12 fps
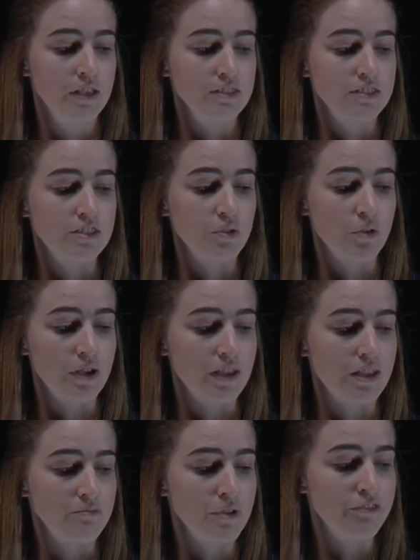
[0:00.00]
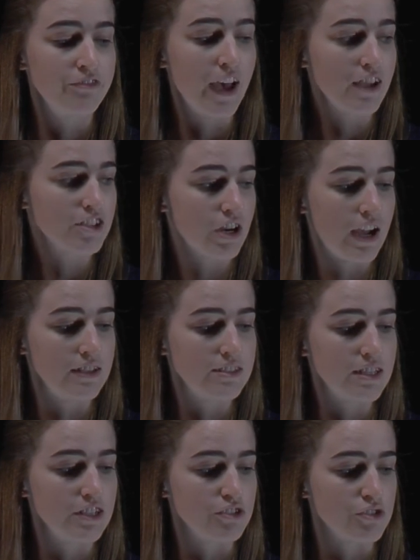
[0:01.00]
So this one can be factorised
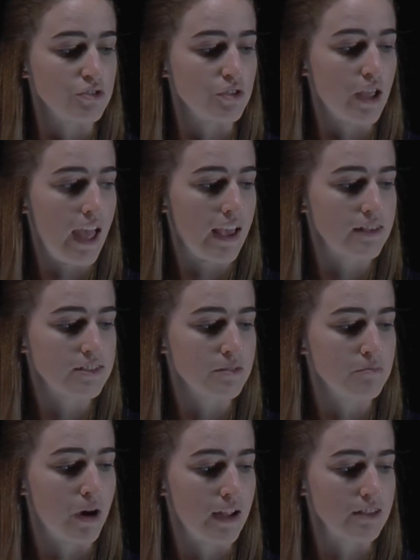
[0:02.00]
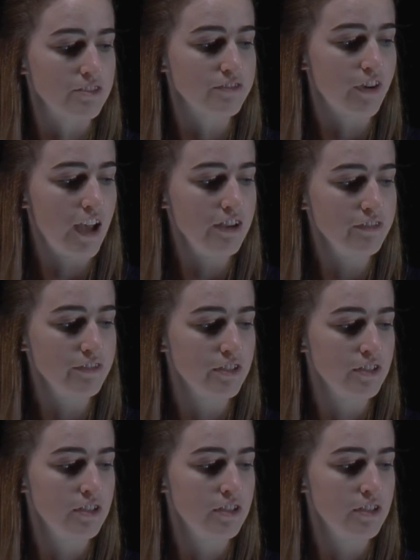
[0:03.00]
into x minus 5,